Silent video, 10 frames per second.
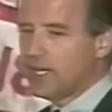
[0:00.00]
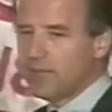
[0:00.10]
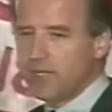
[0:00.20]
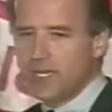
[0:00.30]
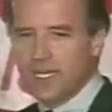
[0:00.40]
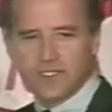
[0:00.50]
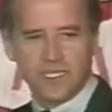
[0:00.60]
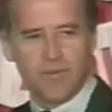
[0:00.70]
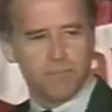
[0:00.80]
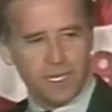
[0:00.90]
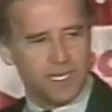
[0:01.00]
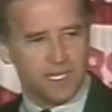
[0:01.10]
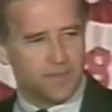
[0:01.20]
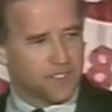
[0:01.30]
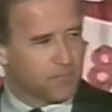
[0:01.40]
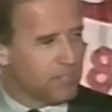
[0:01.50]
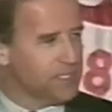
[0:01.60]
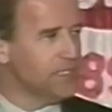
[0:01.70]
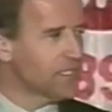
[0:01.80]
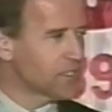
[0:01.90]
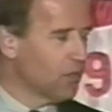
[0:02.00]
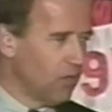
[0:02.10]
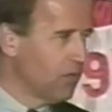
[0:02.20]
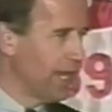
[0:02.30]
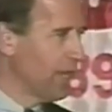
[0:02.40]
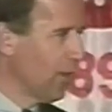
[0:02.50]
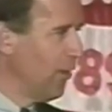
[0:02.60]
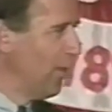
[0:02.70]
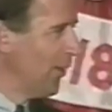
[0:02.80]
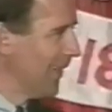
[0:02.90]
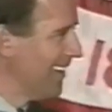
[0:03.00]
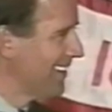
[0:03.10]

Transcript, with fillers: Committee has not been in this business all that long.